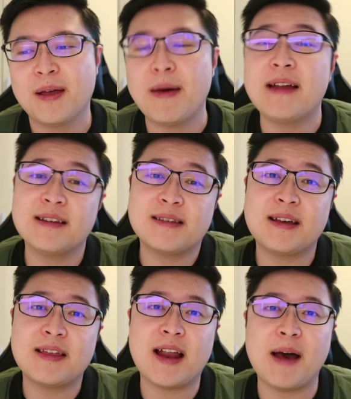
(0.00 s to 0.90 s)
But I did
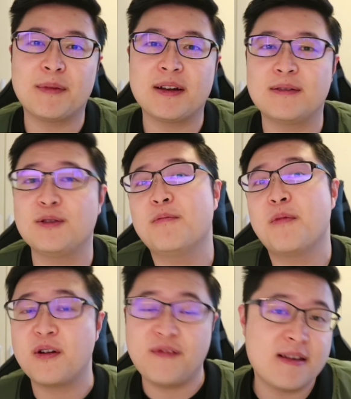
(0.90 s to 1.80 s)
say that I'm gonna do
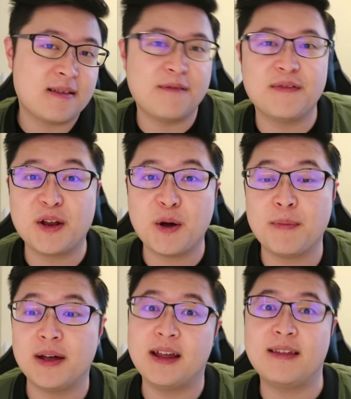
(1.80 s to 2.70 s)
more facecam video,
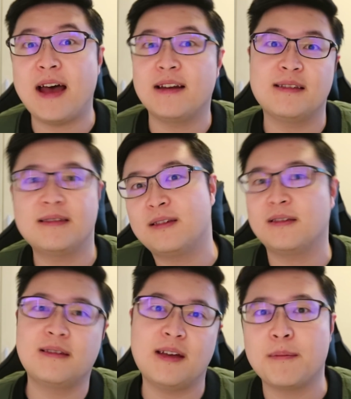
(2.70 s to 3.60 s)
but then it
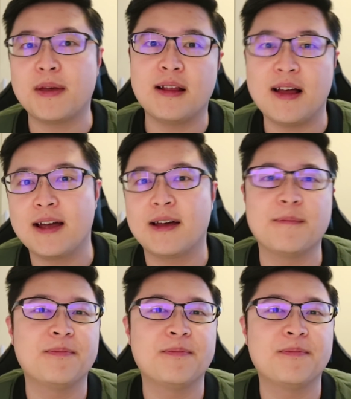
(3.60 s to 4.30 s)
took me like